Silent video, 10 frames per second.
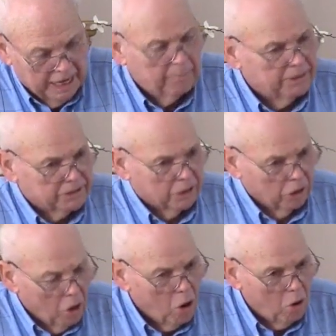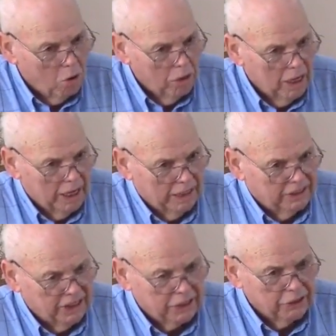And, but the law
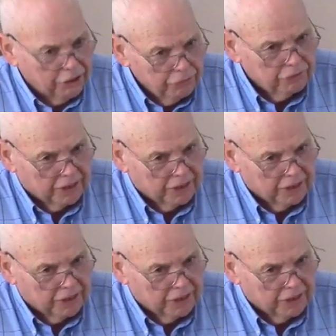didn't do